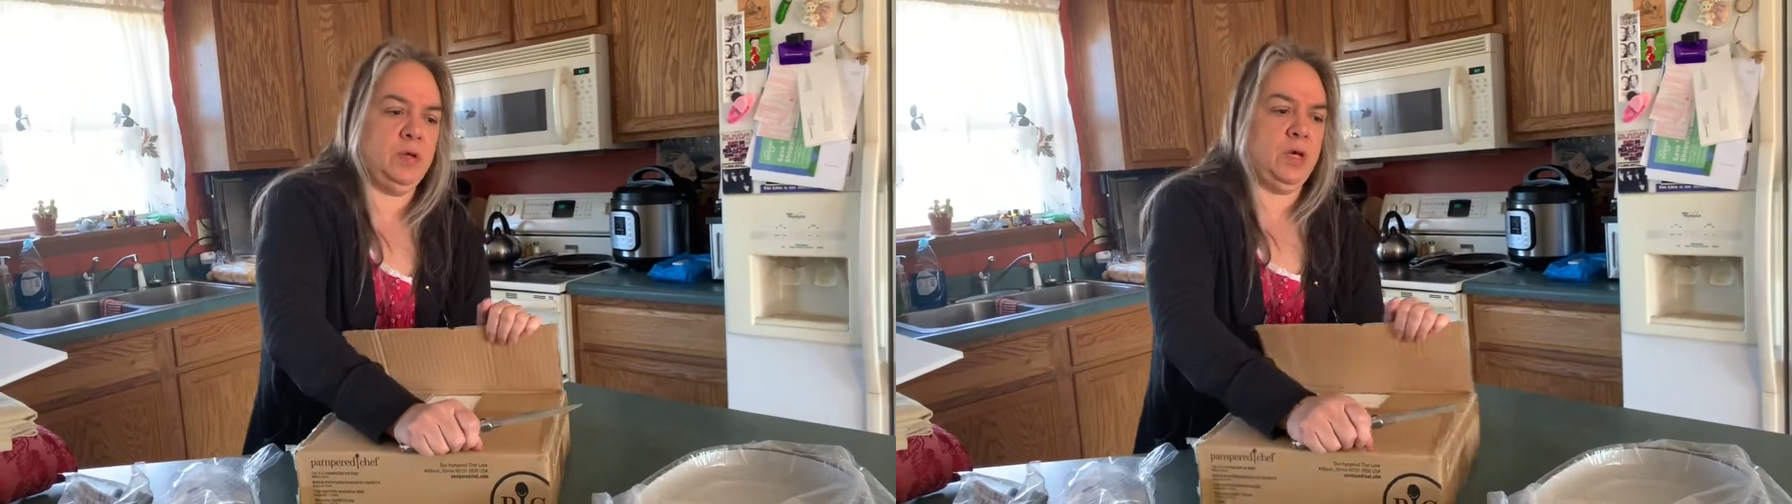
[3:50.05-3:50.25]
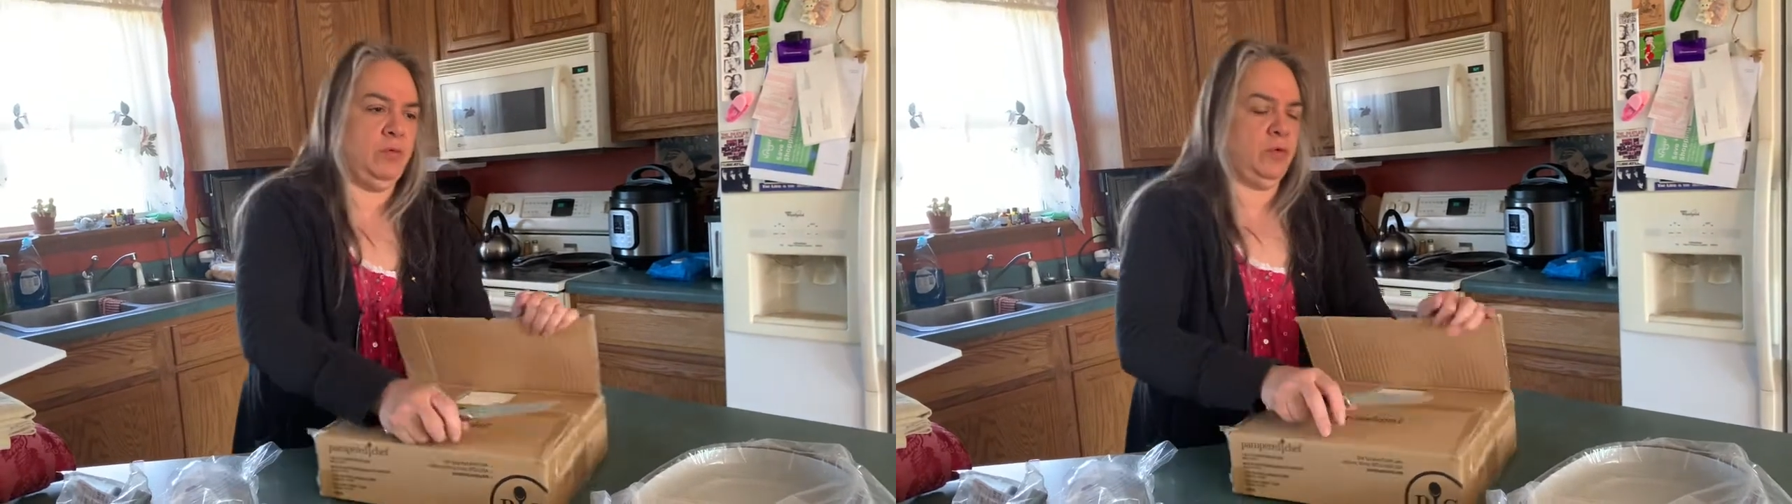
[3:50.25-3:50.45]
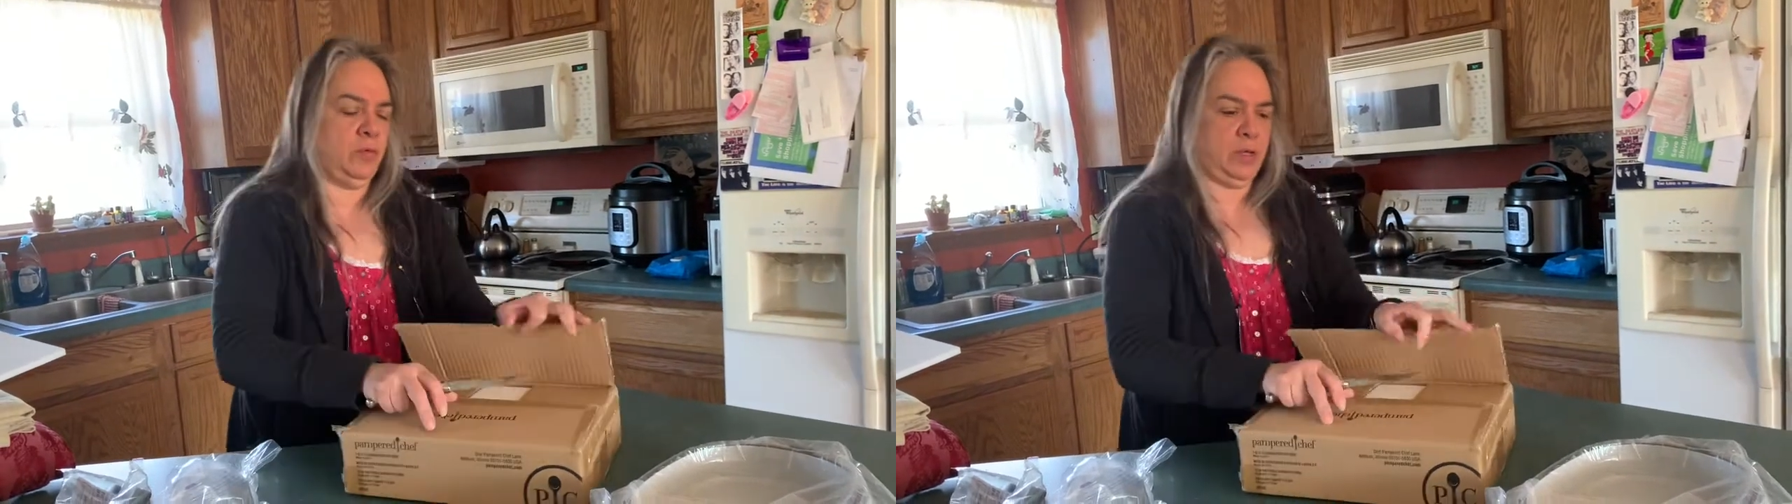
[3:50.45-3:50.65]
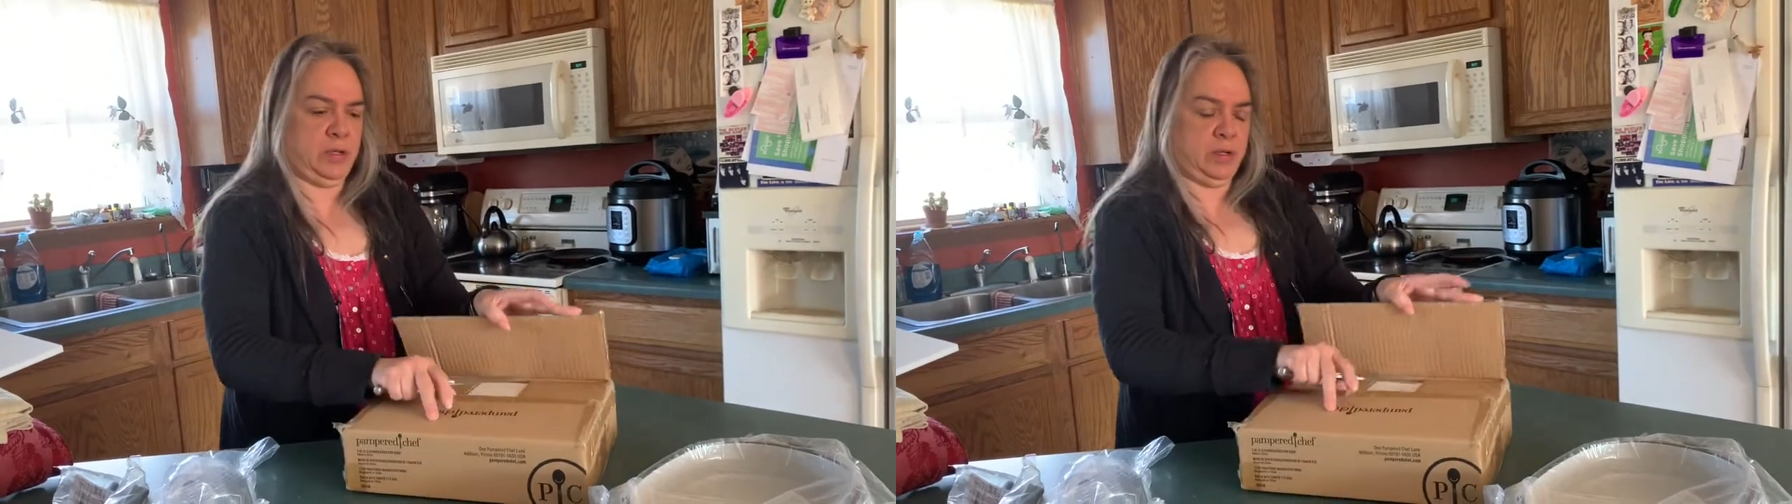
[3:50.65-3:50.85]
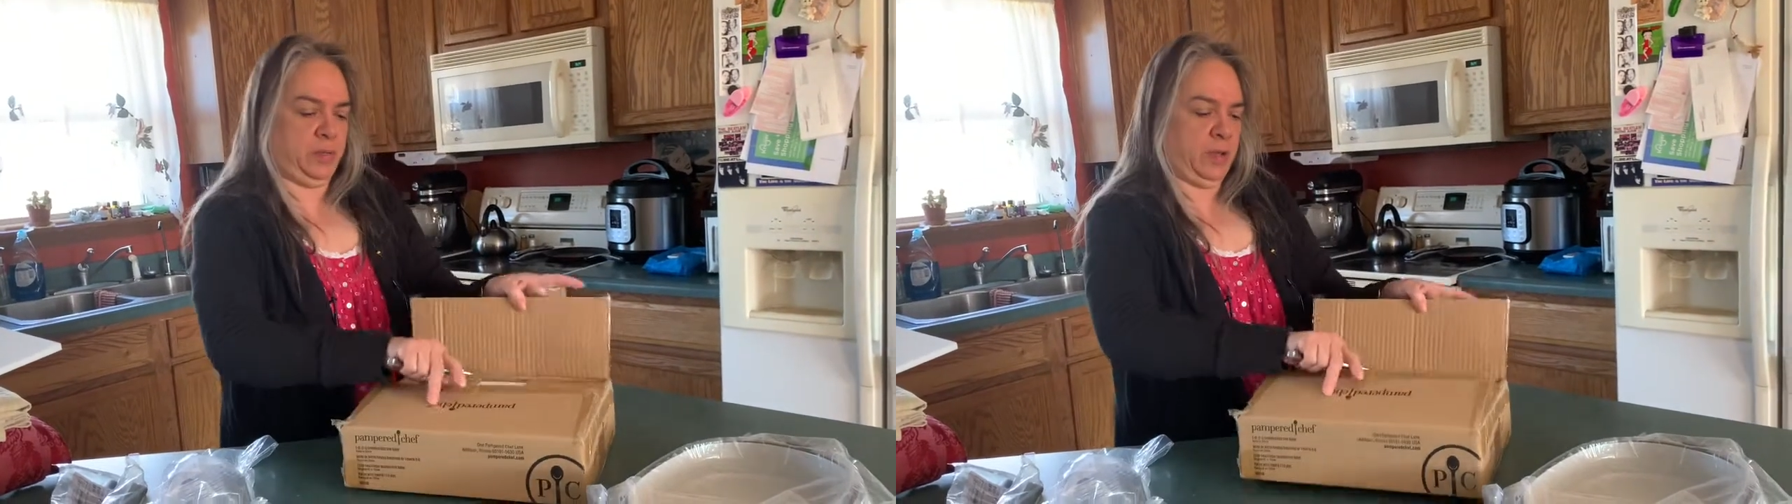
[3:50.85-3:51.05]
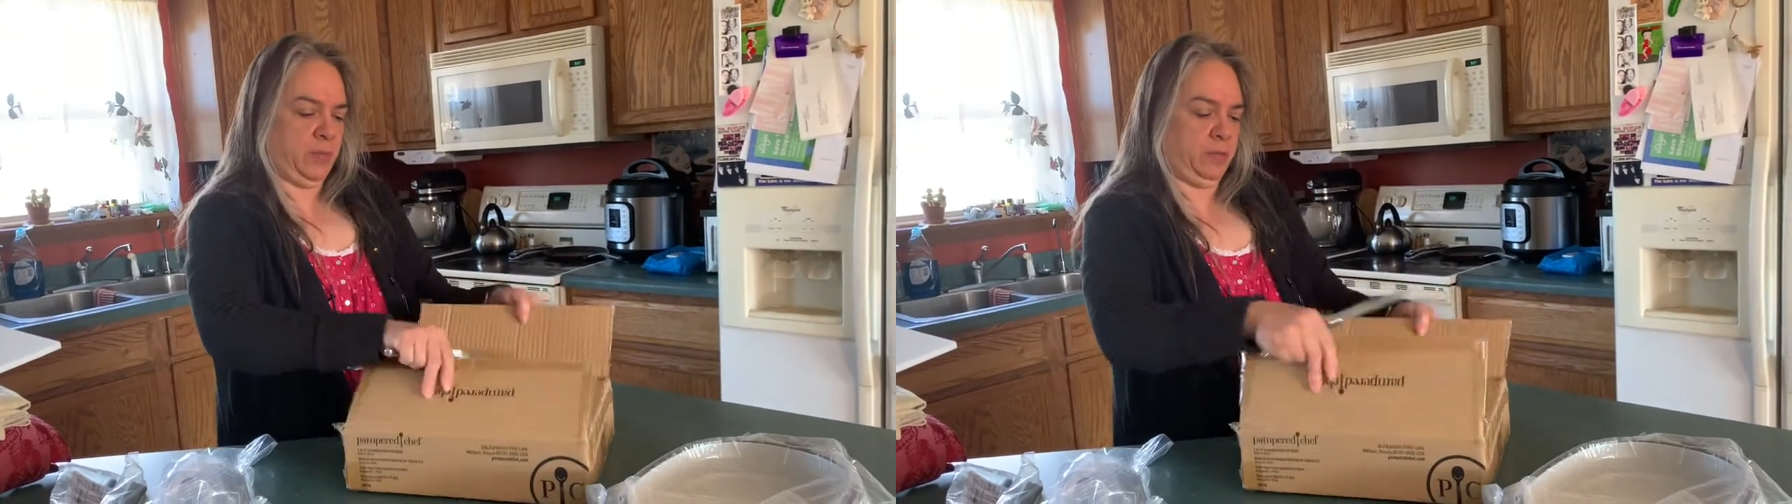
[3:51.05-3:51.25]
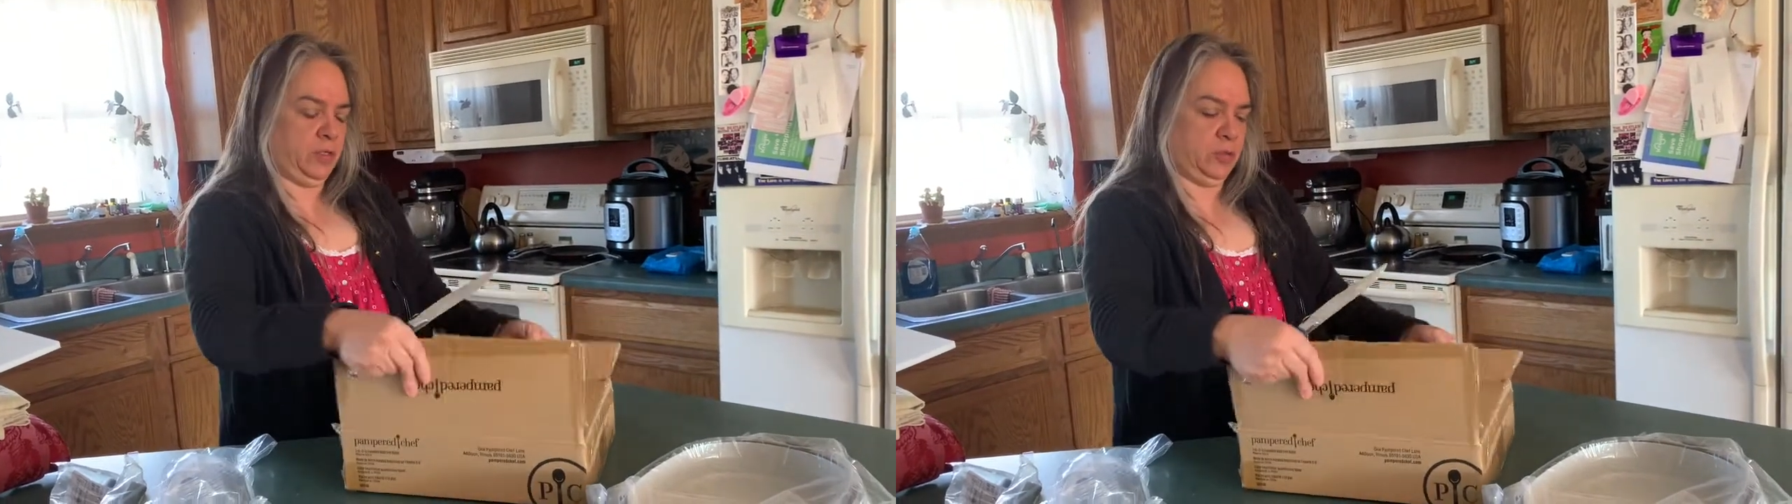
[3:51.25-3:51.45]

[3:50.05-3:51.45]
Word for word: I don't know what I ended up having